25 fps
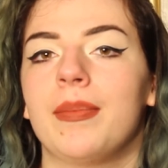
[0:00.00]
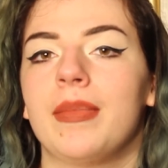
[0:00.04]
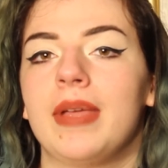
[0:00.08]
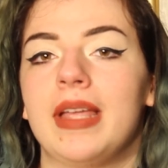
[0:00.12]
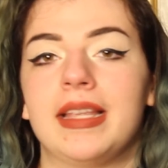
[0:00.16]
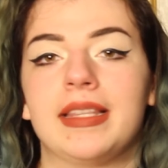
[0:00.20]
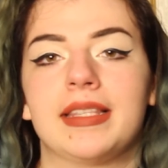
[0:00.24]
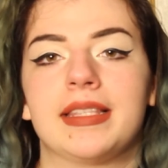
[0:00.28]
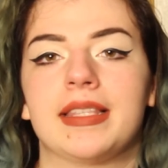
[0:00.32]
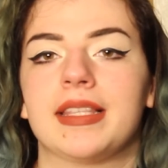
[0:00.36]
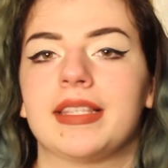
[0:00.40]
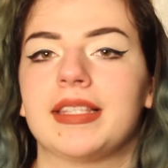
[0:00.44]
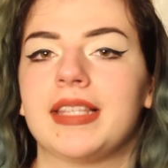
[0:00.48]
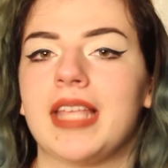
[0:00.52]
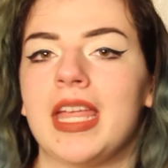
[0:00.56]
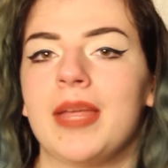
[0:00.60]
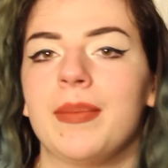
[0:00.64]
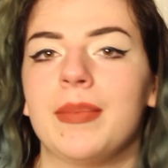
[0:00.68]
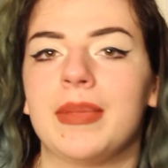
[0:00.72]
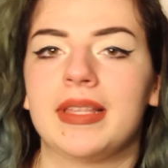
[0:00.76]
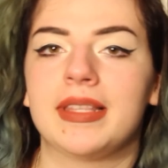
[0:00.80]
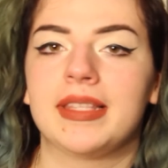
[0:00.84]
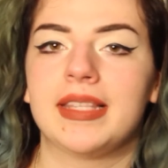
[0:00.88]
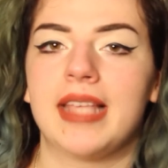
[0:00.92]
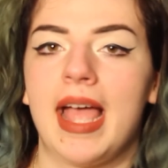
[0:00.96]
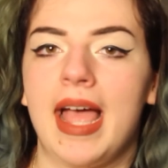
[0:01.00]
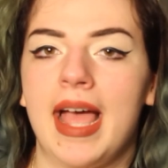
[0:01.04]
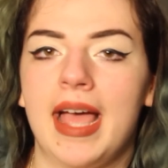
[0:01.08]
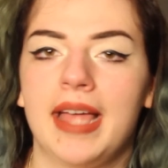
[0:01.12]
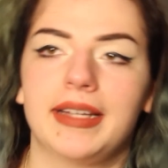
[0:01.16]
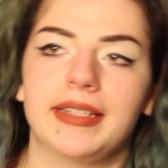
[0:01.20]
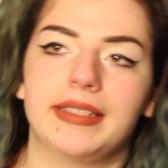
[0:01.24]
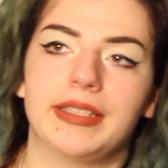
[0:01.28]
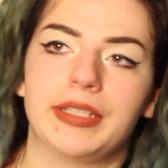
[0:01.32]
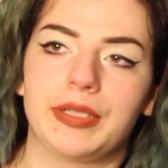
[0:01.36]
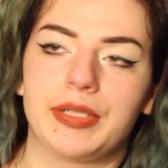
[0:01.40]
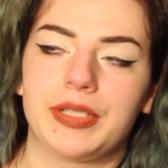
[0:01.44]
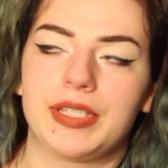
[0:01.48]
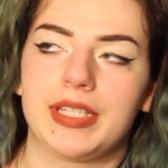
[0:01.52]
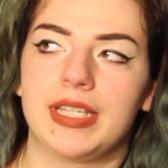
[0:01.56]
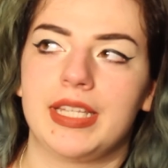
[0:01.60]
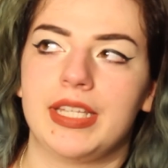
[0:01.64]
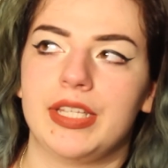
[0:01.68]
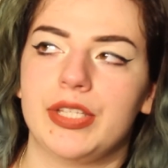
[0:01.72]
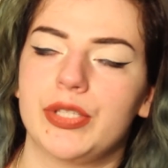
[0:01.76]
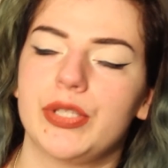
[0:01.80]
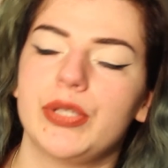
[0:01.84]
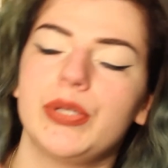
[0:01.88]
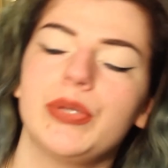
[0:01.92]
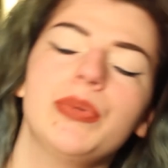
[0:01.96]
It's the same, it's at Little
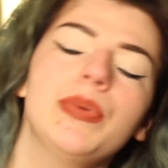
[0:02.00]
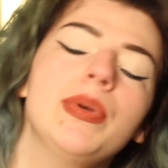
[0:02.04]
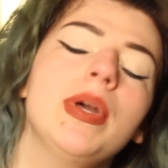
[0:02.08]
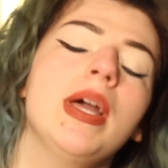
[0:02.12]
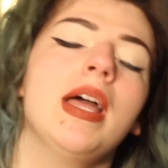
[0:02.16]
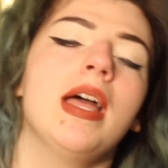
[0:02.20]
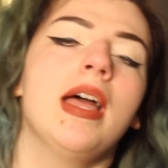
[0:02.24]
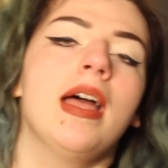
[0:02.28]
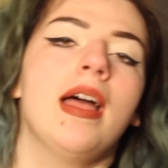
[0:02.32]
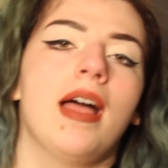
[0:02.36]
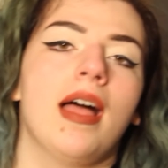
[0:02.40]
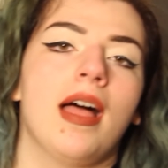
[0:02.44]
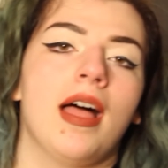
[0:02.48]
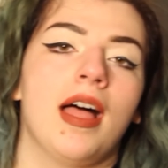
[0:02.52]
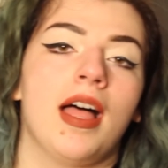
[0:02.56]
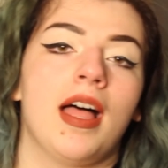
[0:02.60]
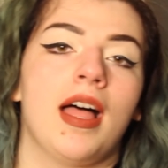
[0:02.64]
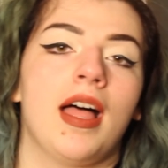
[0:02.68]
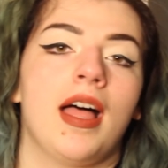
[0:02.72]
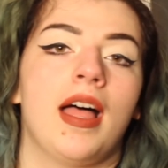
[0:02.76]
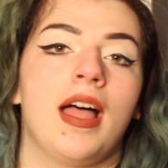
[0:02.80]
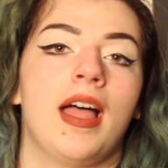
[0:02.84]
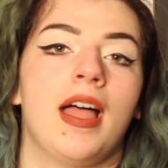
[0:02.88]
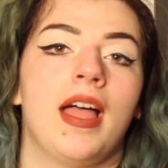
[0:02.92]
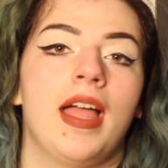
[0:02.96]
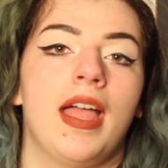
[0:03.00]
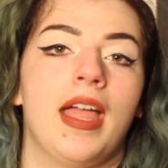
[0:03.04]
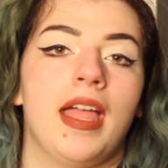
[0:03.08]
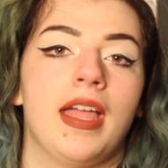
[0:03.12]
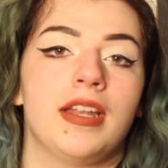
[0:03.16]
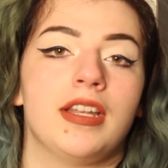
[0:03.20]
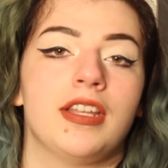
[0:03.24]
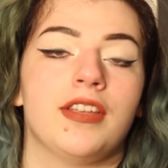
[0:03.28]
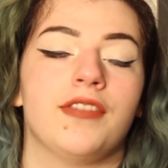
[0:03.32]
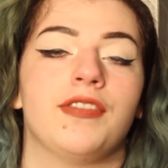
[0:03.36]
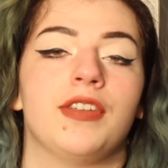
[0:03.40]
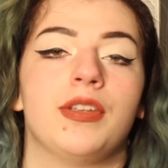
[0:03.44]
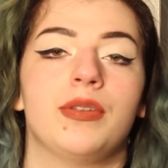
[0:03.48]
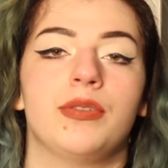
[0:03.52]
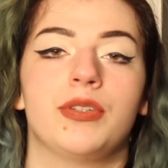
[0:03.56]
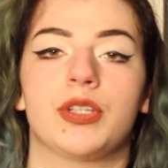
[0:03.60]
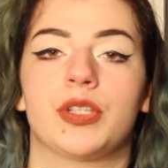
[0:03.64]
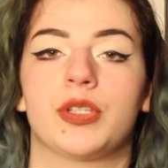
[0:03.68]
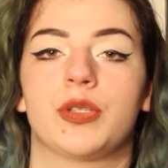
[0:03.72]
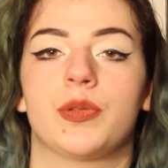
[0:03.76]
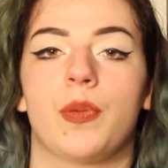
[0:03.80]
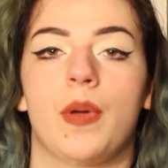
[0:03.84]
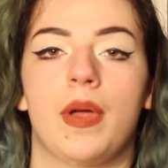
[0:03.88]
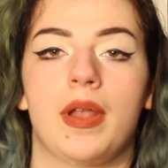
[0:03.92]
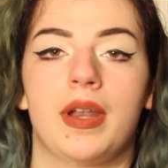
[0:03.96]
City Zoo. And if you
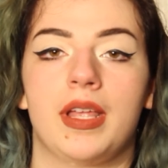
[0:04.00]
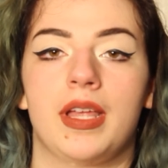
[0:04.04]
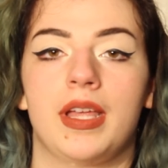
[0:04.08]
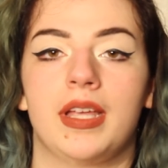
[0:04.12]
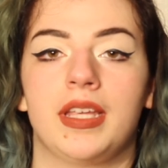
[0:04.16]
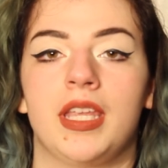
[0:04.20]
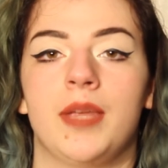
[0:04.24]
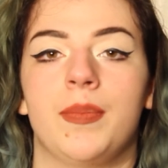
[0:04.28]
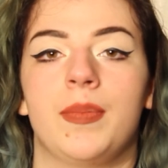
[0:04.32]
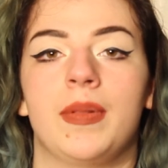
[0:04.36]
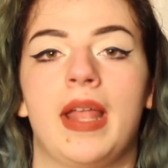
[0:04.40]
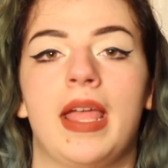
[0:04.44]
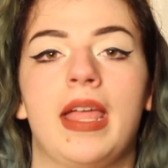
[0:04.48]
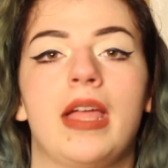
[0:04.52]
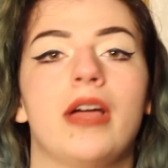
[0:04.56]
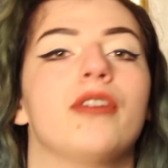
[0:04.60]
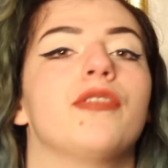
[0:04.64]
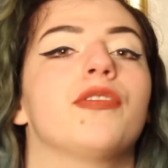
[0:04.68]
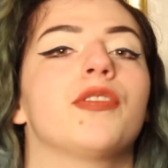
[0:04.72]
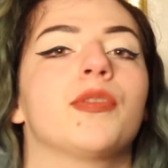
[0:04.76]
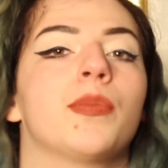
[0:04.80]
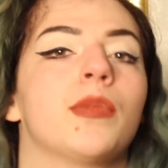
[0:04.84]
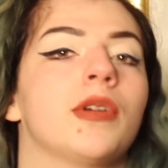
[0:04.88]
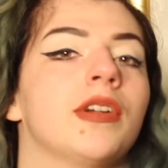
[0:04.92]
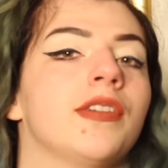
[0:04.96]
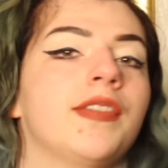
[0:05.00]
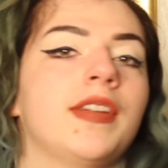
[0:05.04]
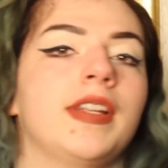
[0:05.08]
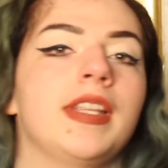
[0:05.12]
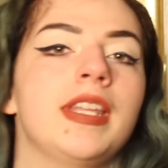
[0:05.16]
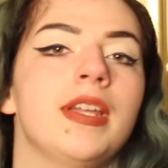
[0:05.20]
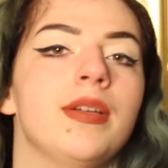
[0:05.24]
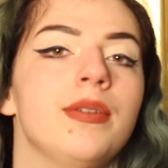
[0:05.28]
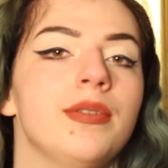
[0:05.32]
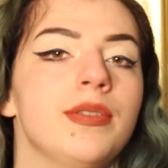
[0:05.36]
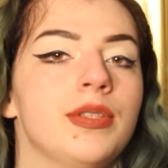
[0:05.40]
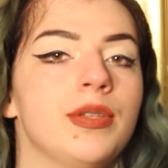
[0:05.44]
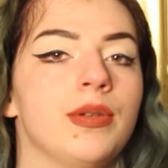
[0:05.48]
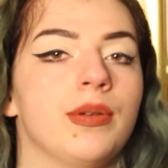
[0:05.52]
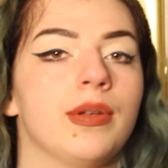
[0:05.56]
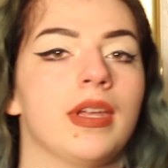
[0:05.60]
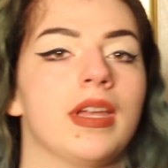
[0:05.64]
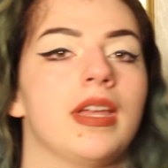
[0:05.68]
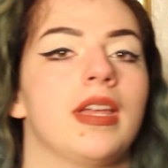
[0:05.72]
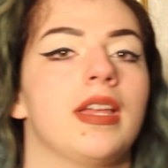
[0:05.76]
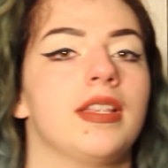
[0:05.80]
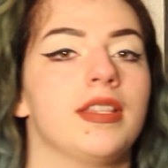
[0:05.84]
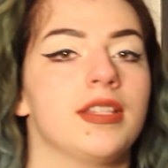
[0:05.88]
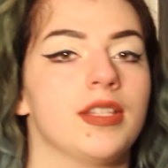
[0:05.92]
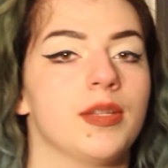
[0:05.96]
just want to keep an eye out for more videos, you
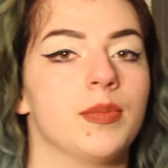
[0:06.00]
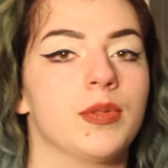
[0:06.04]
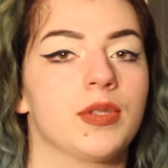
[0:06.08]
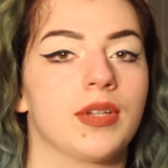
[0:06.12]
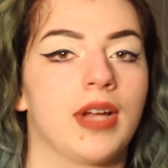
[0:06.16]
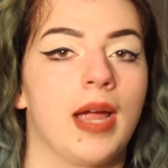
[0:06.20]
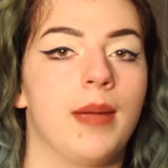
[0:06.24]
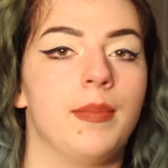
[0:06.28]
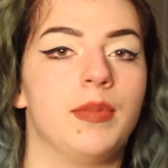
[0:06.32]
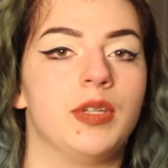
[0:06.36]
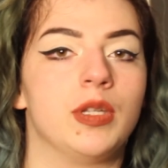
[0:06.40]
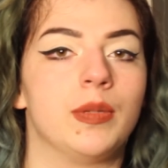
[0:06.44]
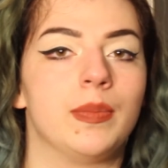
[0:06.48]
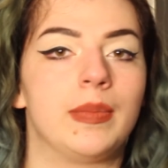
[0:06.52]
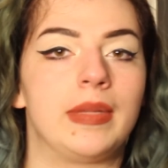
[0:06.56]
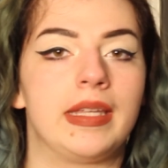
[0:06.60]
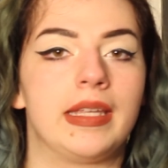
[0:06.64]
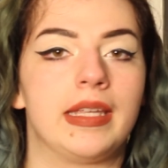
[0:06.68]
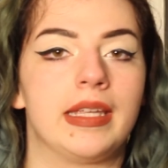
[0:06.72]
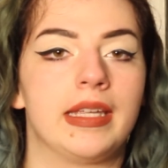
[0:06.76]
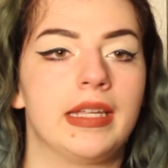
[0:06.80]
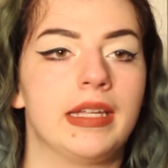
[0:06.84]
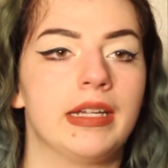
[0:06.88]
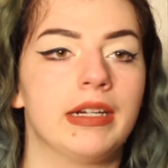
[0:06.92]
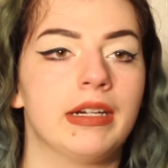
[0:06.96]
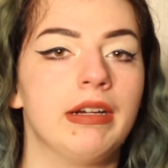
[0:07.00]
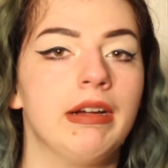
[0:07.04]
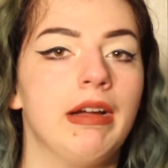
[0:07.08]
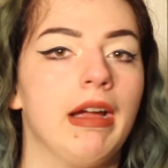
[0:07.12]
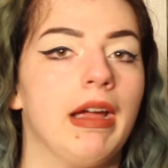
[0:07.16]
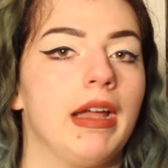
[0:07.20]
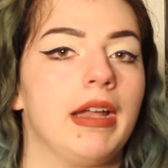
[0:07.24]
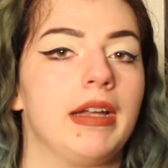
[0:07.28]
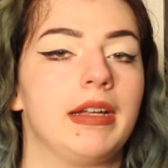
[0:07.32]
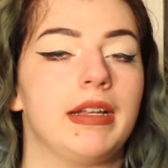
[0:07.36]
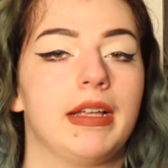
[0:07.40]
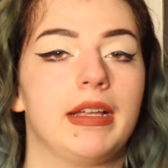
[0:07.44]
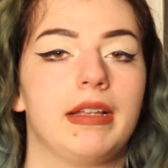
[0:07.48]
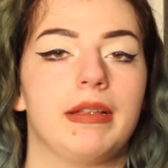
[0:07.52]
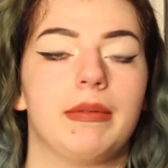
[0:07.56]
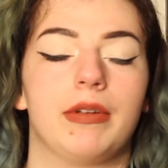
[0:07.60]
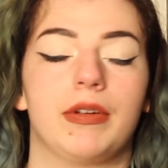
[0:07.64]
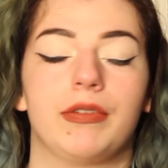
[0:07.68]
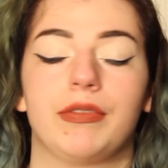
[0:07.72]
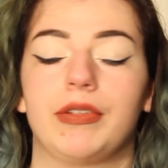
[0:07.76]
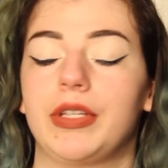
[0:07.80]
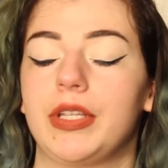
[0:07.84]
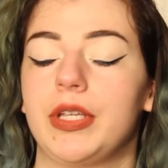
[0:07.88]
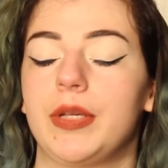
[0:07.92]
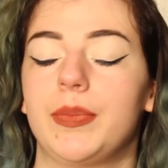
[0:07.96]
can subscribe to me here. I'd
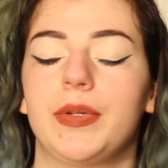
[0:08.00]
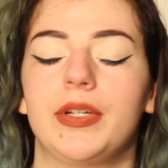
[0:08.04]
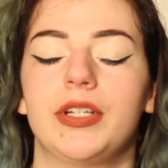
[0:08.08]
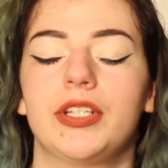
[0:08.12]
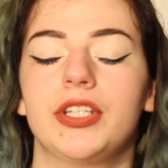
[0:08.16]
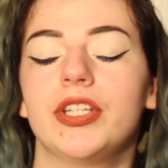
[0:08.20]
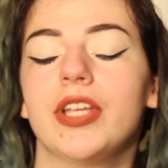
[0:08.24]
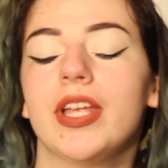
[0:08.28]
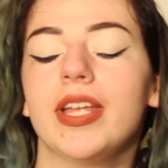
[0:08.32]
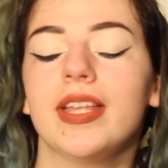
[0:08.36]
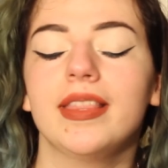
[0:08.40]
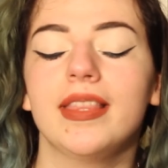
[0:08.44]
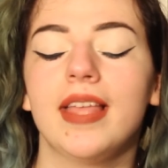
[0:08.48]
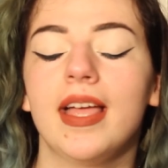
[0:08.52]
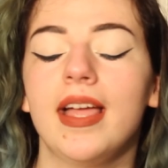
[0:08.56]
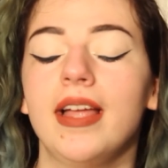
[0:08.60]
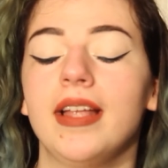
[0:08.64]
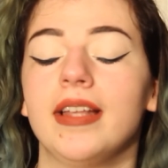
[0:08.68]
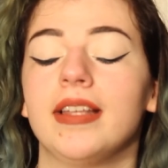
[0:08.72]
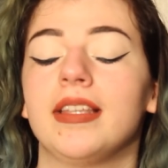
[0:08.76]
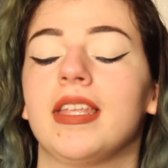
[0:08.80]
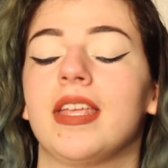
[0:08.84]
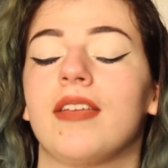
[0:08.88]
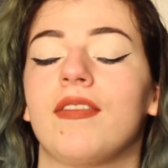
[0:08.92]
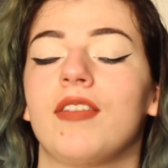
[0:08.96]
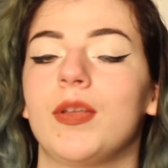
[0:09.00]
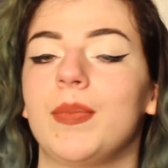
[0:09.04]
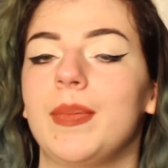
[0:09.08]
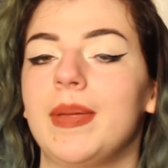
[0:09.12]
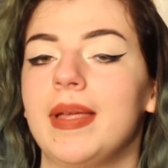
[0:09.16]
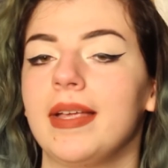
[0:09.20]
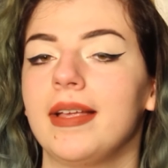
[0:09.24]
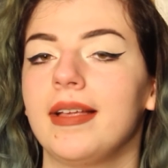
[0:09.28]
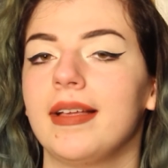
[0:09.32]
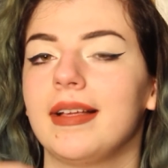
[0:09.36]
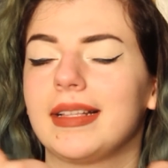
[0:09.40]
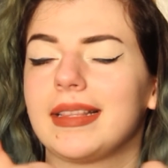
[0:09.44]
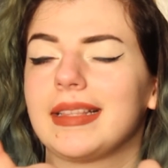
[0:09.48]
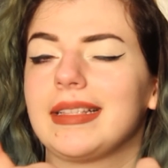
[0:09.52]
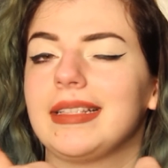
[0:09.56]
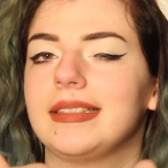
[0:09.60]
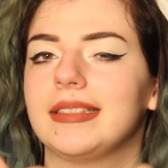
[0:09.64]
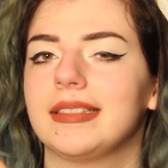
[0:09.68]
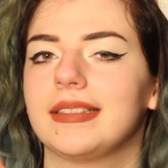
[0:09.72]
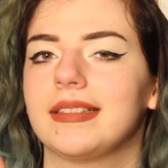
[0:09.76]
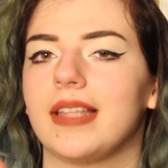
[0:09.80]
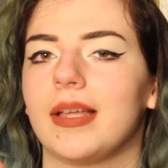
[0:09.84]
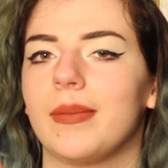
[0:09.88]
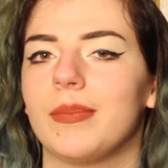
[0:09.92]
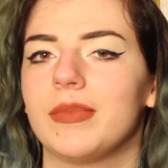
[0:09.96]
really appreciate that, and give it a big
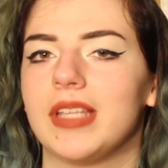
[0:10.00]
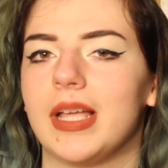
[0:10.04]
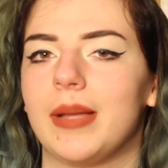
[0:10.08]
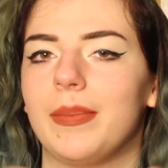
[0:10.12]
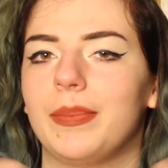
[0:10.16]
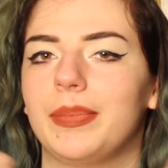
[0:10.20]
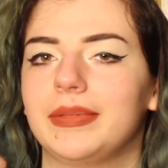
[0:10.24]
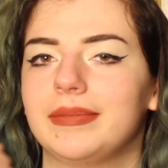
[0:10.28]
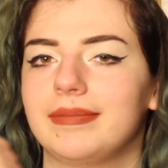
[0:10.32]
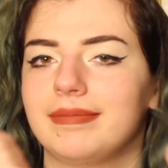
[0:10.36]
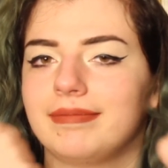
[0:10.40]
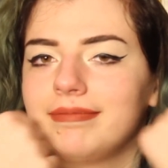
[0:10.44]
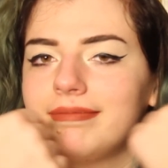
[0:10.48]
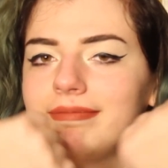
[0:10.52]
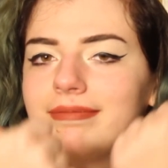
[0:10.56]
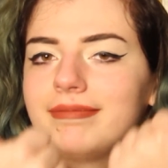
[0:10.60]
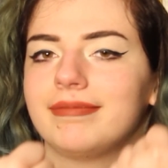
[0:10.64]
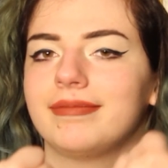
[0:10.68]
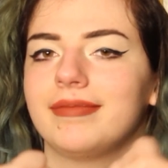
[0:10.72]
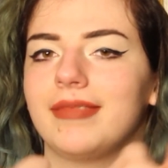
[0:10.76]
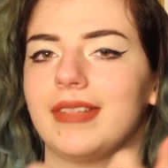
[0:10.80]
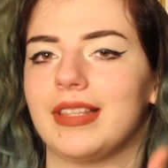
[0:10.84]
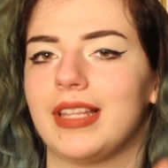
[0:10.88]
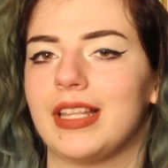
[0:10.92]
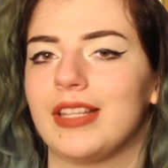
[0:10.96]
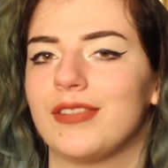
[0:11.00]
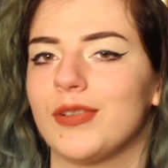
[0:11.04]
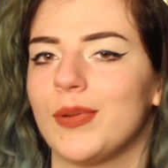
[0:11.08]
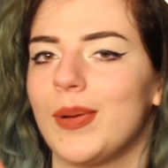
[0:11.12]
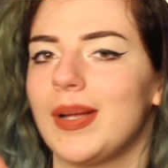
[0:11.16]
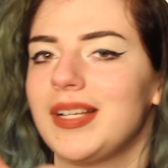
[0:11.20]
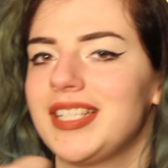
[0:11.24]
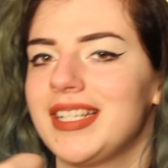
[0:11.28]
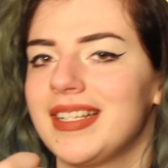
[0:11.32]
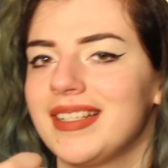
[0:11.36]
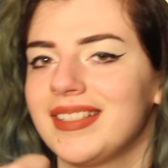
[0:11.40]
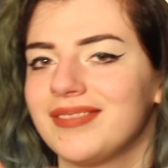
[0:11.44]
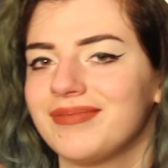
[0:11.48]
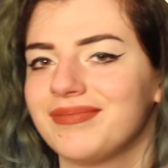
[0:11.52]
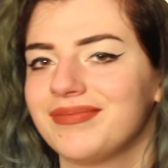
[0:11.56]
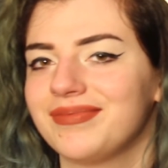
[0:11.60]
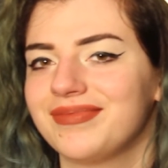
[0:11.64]
thumbs up. Thanks for watching.